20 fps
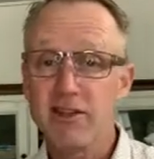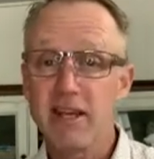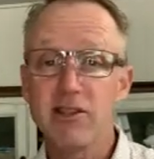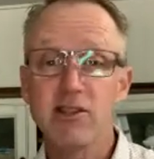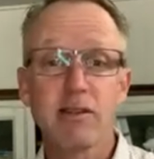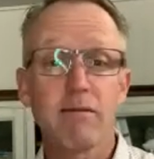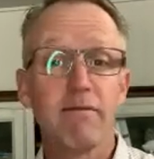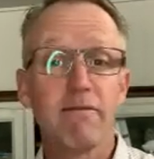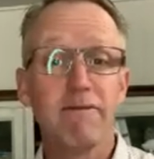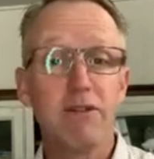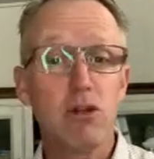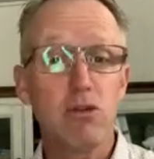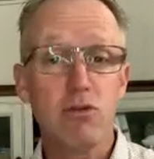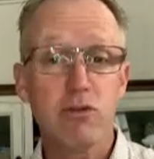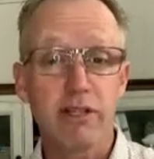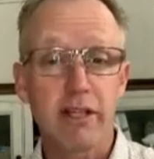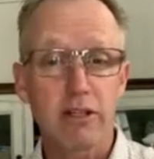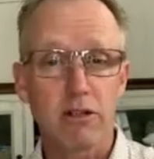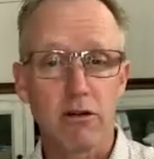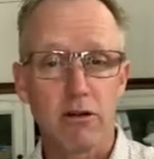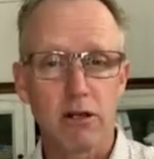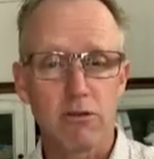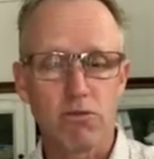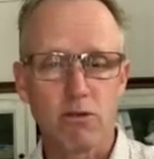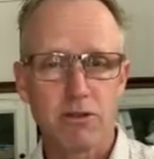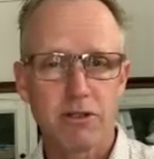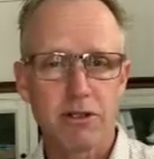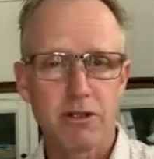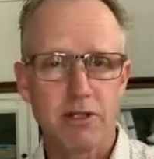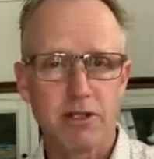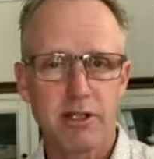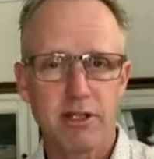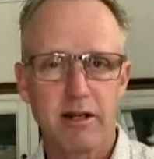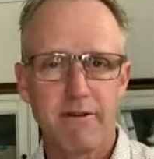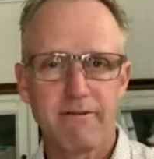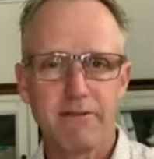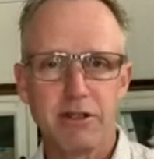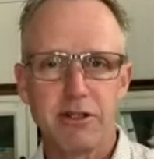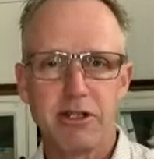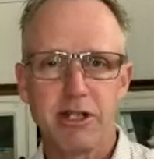There's some views that God wants to
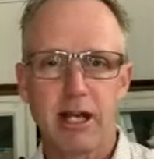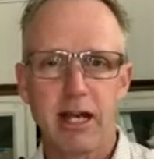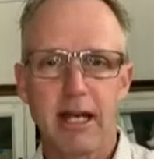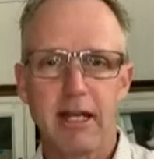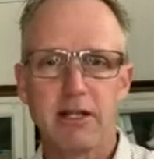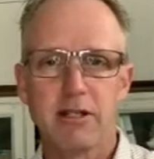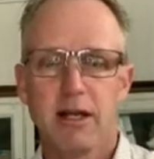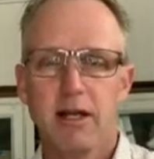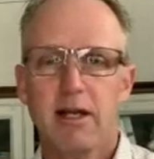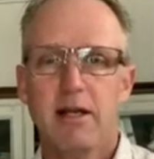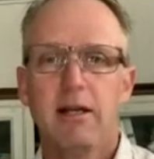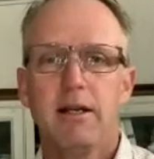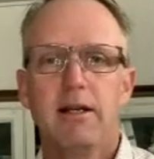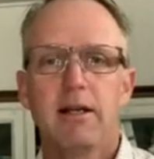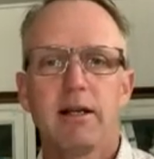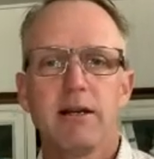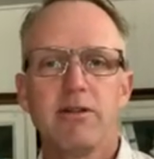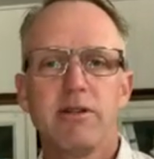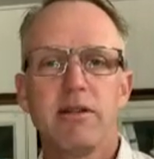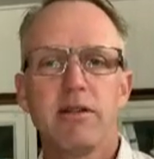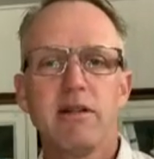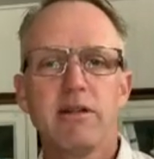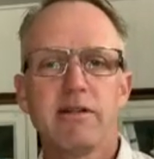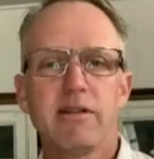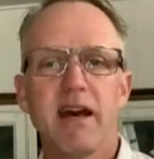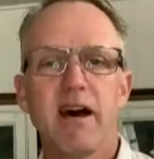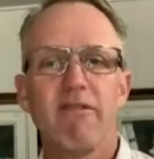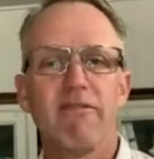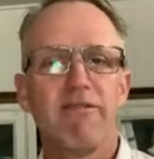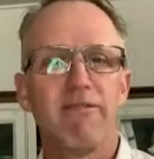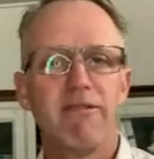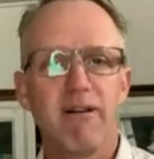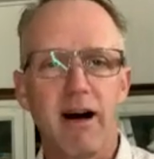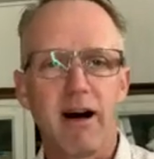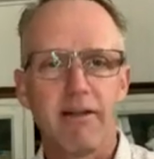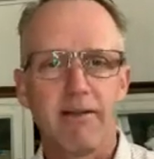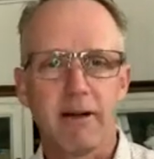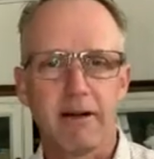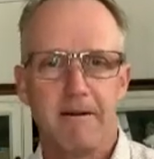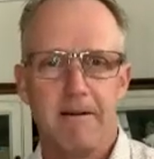shift and change because he is our
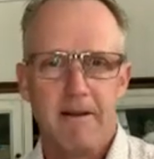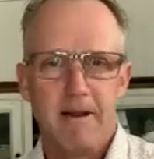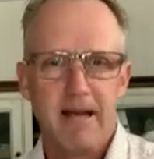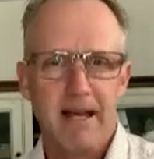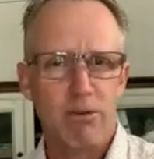Father.